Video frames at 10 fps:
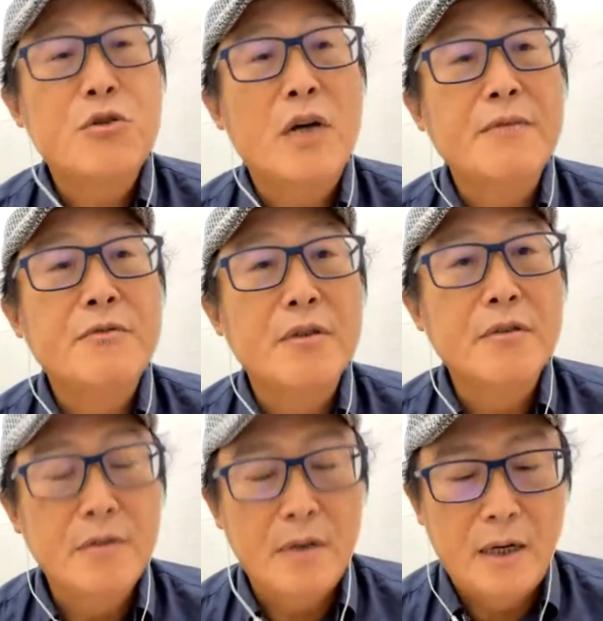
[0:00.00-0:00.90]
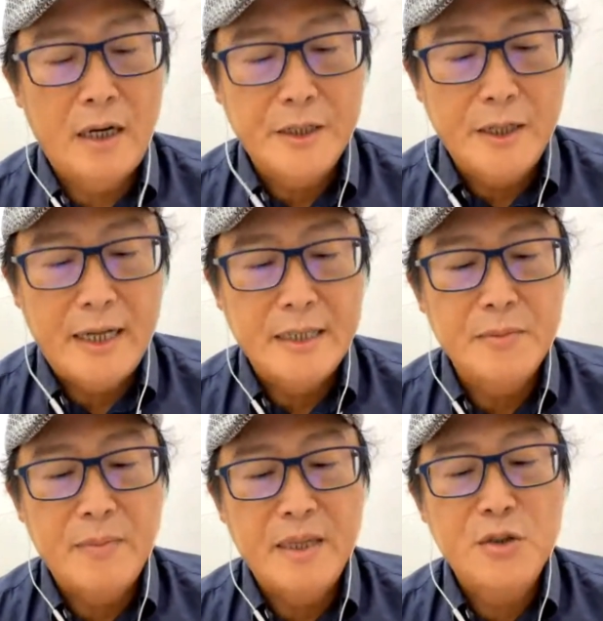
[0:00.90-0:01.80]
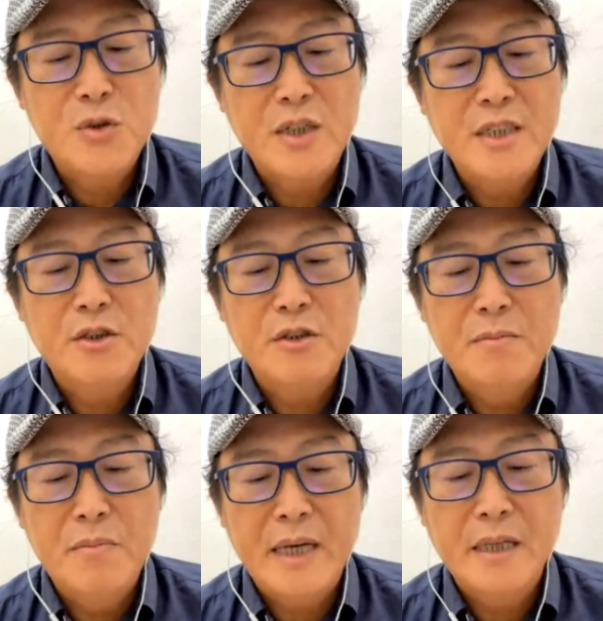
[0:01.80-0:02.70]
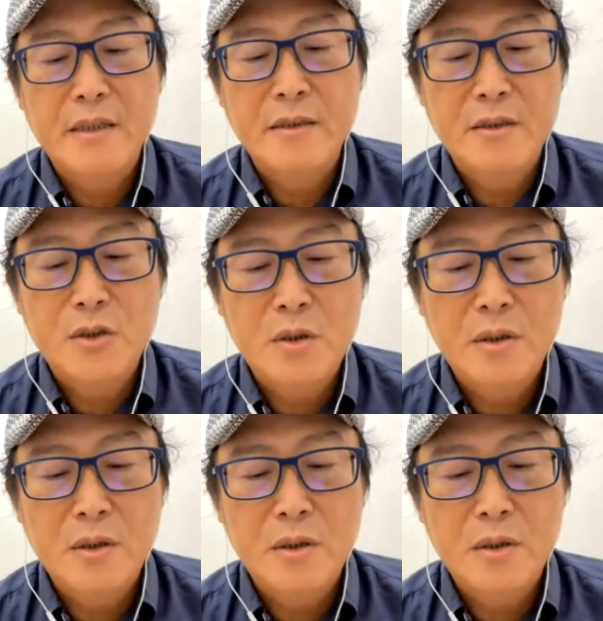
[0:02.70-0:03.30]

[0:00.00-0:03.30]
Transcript: I strive to utilize my strengths to make